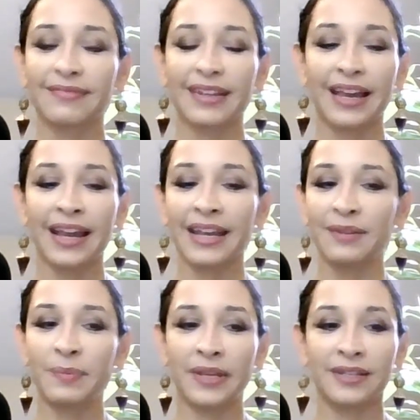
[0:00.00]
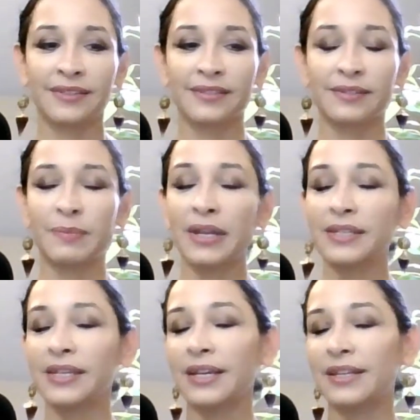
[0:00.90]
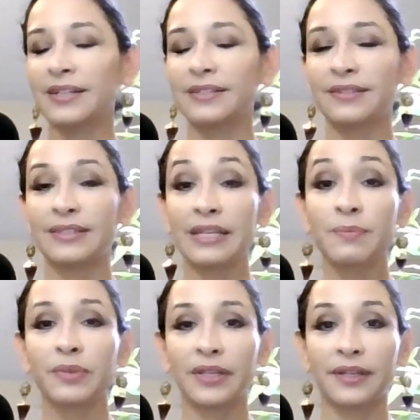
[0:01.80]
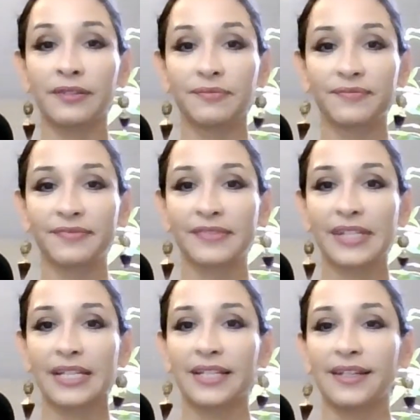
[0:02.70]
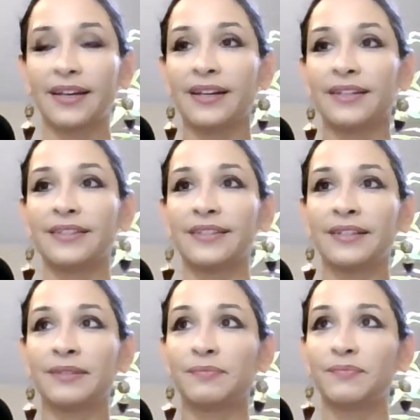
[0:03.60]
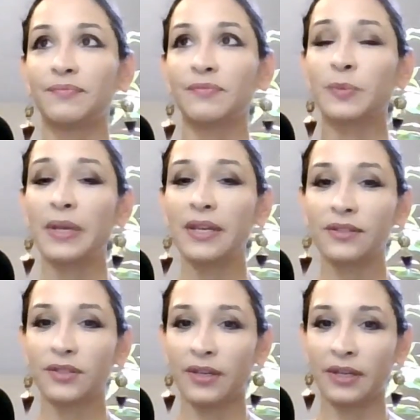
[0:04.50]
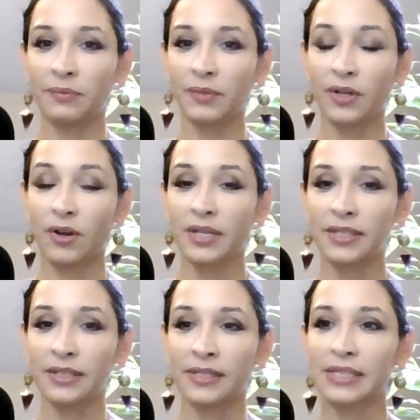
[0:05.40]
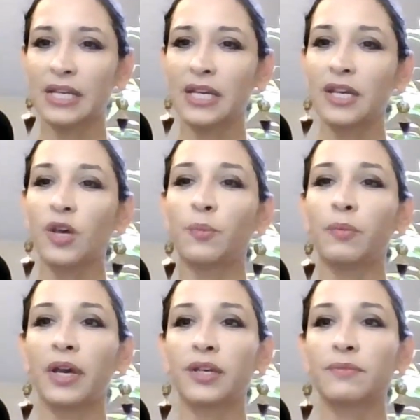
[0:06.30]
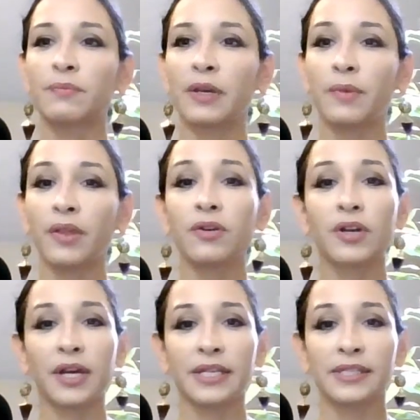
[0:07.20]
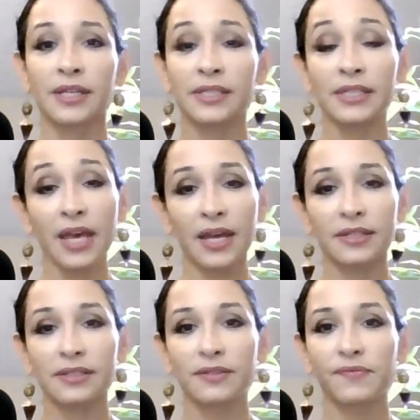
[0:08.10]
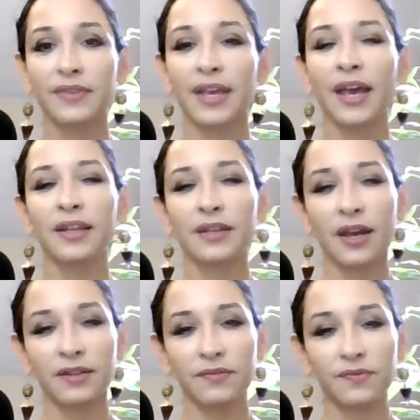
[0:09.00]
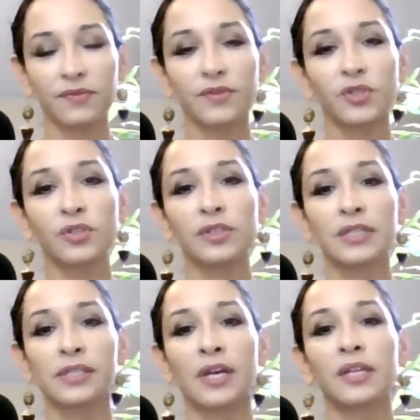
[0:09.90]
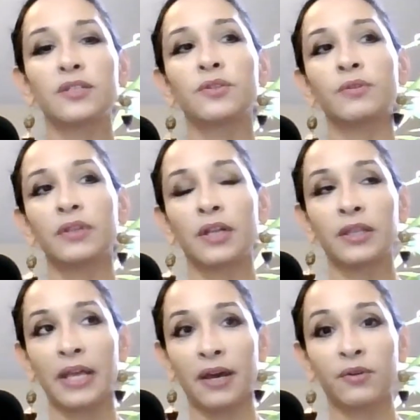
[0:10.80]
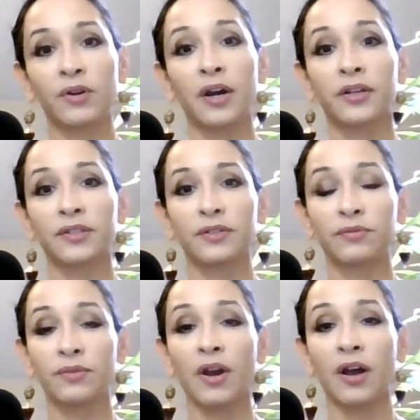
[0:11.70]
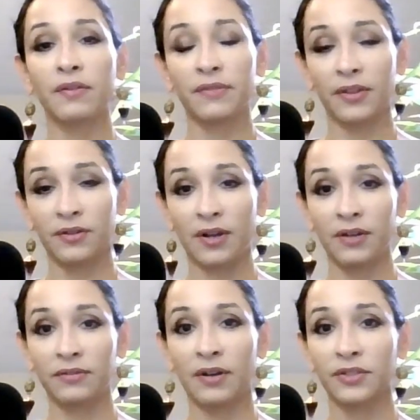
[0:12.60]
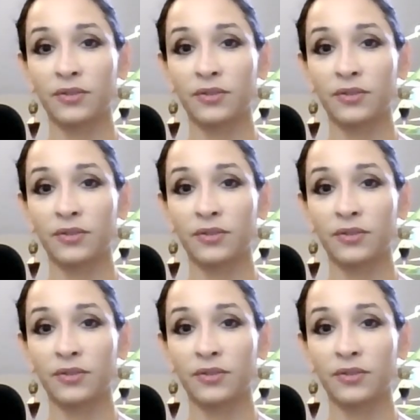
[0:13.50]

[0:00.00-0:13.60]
I had been meditating deeply and speaking to him regarding this. My mother, Goddess Aset, had kind of decided to allow God Ra, Father God Ra,